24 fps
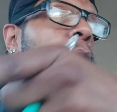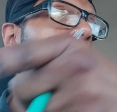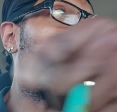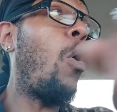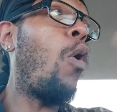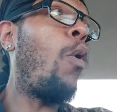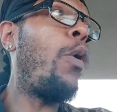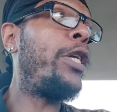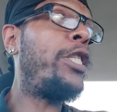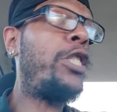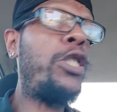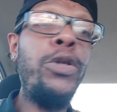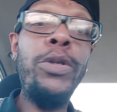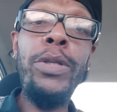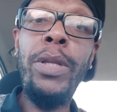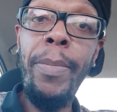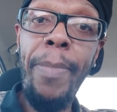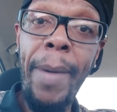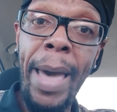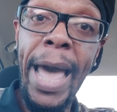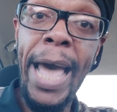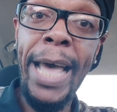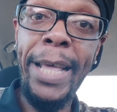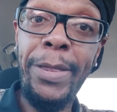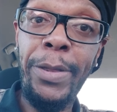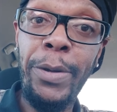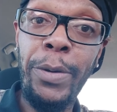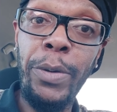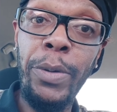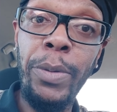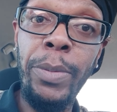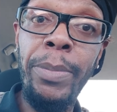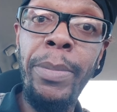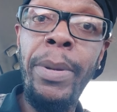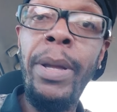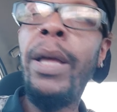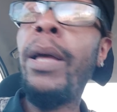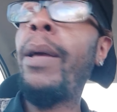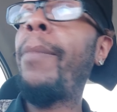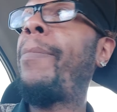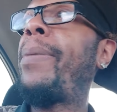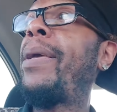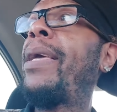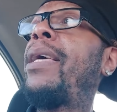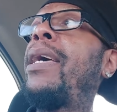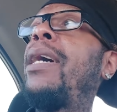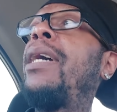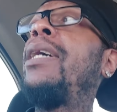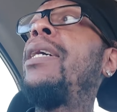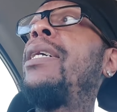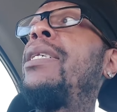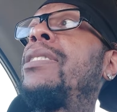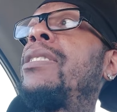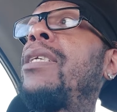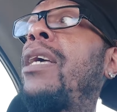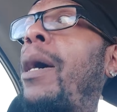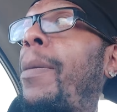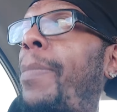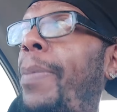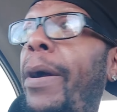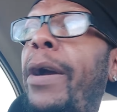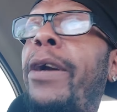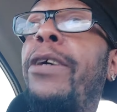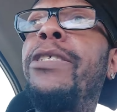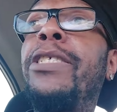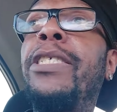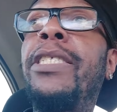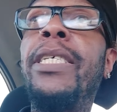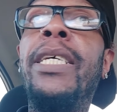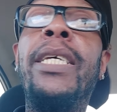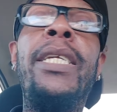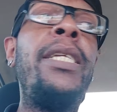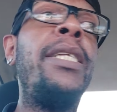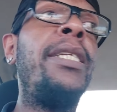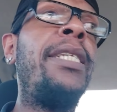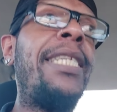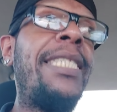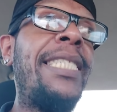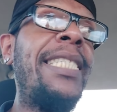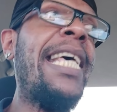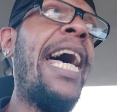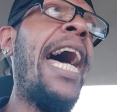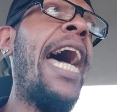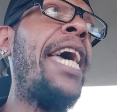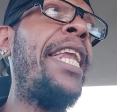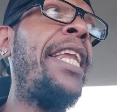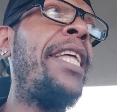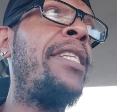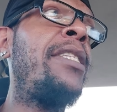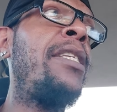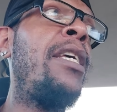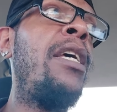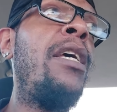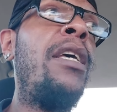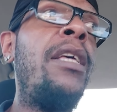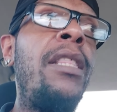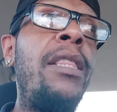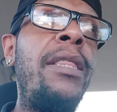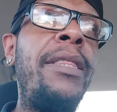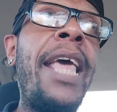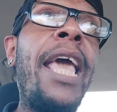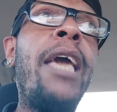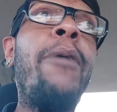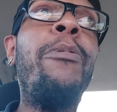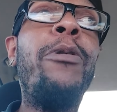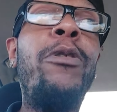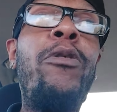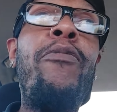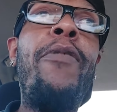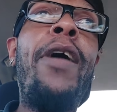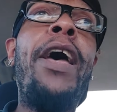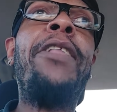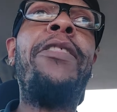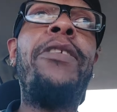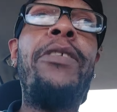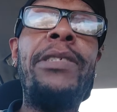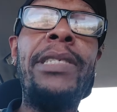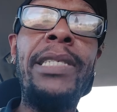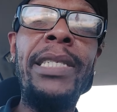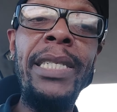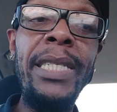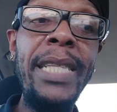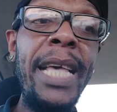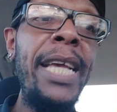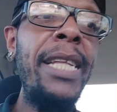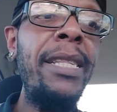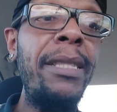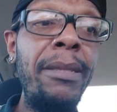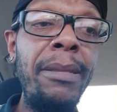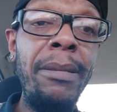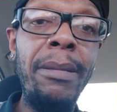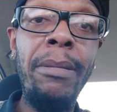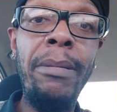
going to the bathroom because a person decided they would rather sit